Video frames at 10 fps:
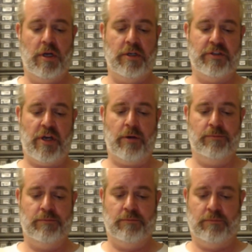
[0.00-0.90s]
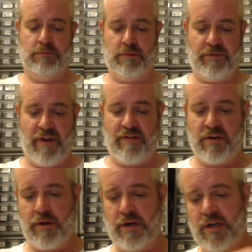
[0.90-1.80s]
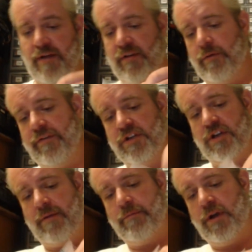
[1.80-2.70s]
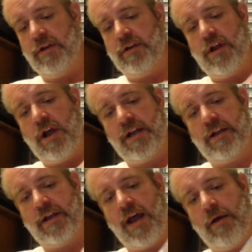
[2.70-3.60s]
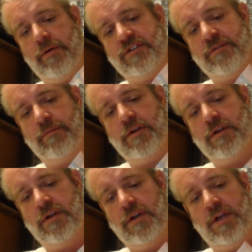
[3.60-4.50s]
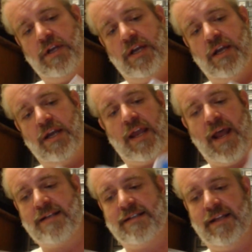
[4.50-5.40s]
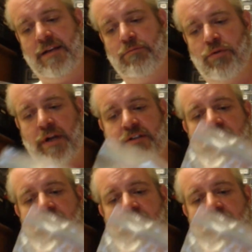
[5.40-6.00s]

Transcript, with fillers: So, they ever do it, definitely will feature them, but all I got was some castellated bricks